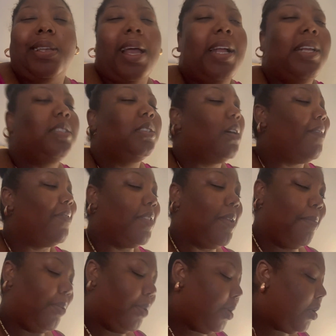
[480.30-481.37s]
nice, soft,
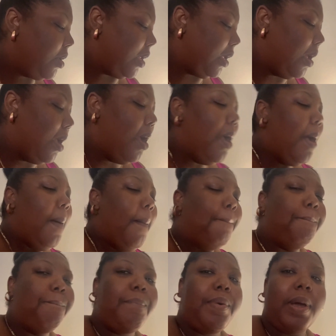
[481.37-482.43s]
and pretty.
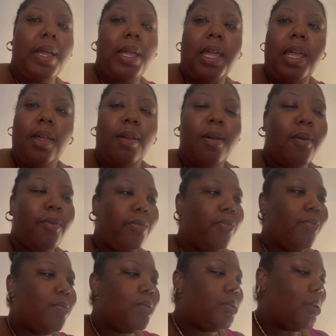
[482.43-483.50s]
But it go
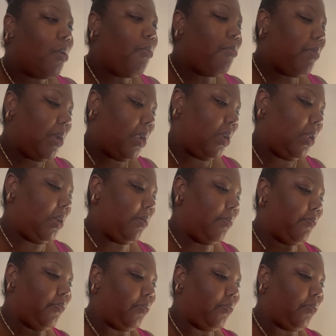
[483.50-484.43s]
through so many...